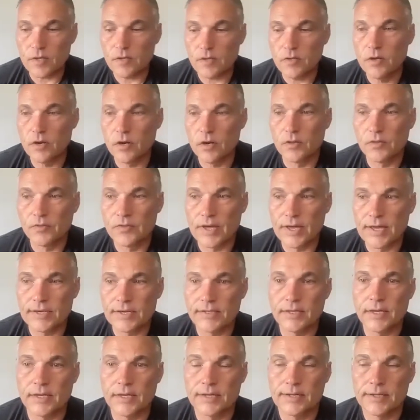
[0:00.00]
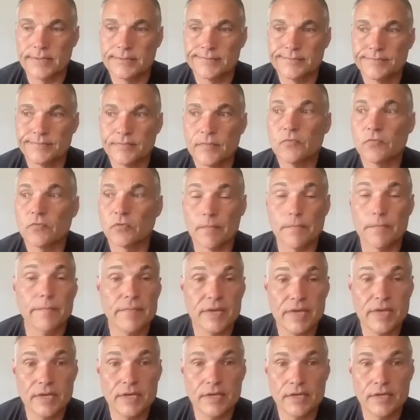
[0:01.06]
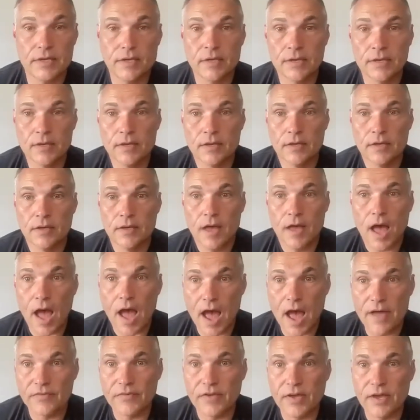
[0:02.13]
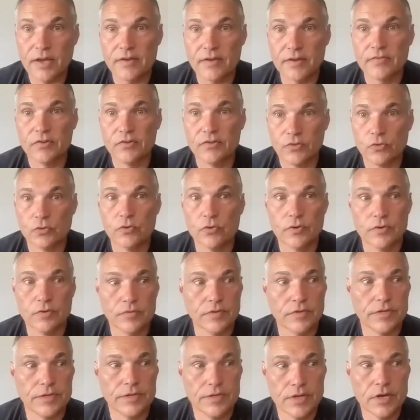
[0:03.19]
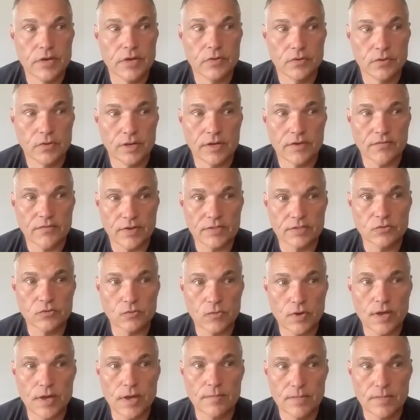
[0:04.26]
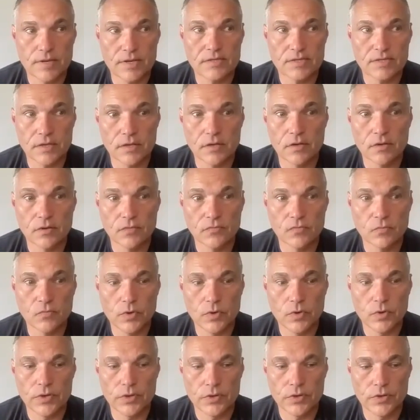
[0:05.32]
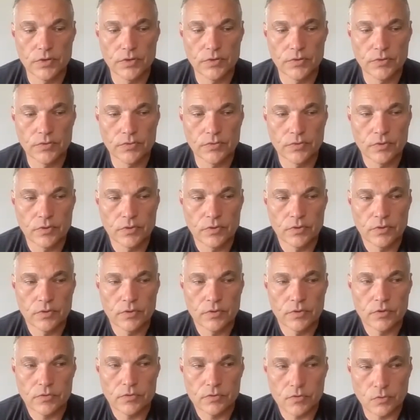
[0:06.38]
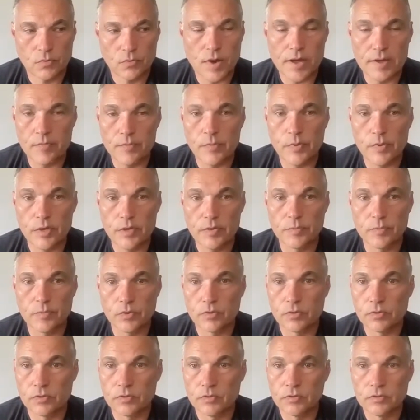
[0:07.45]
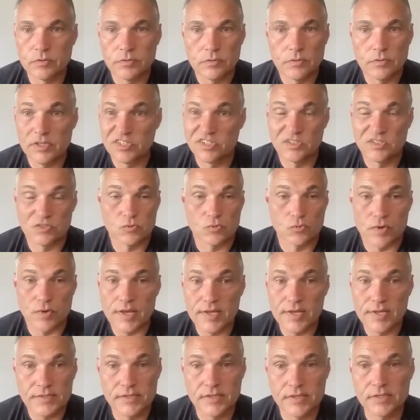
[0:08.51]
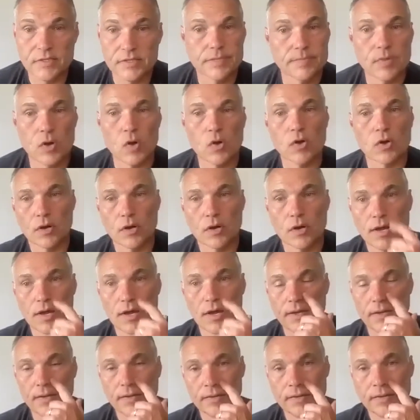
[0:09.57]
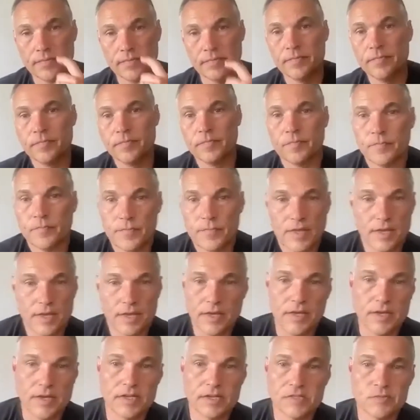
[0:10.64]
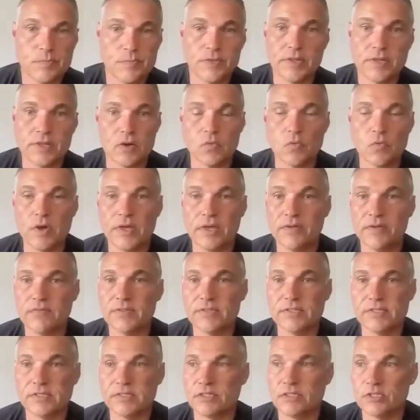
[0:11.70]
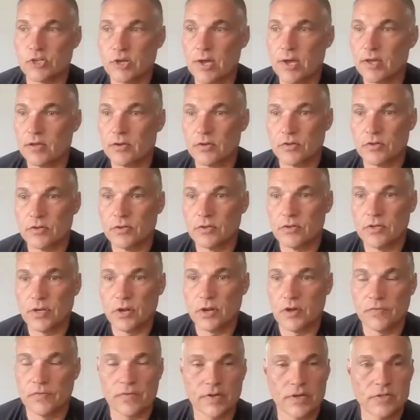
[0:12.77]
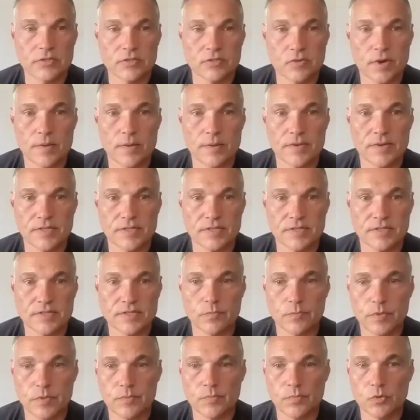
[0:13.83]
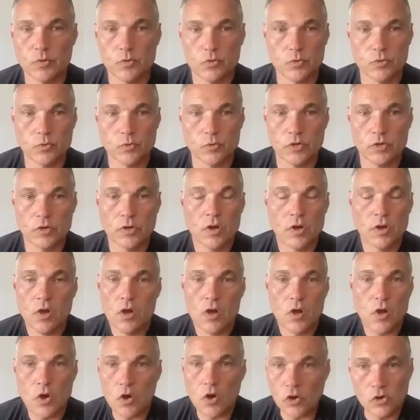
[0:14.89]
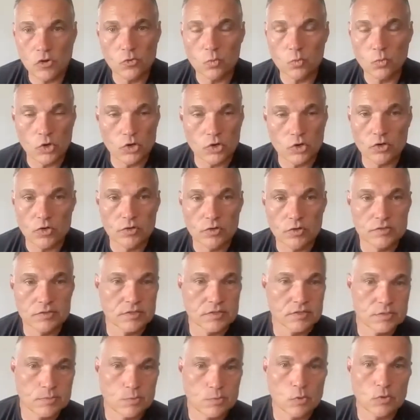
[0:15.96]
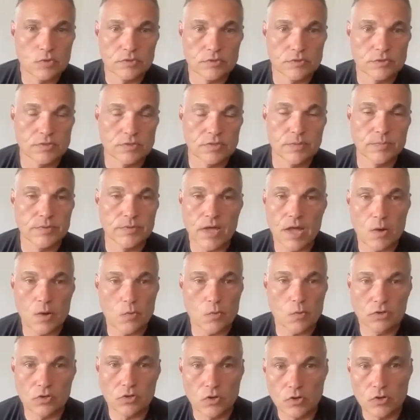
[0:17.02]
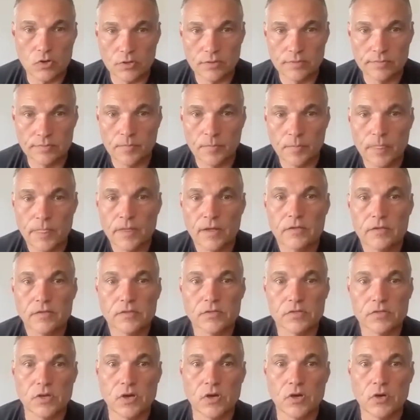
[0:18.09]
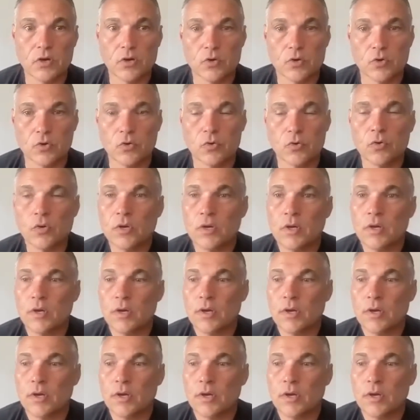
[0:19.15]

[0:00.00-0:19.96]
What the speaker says: that for me, I've kind of intuitively known, like if I surround myself with the right people, it just raises the bar. And it's been that way even since childhood. You know, if I'd surround myself with people who were hard workers in sports or something, I worked harder. So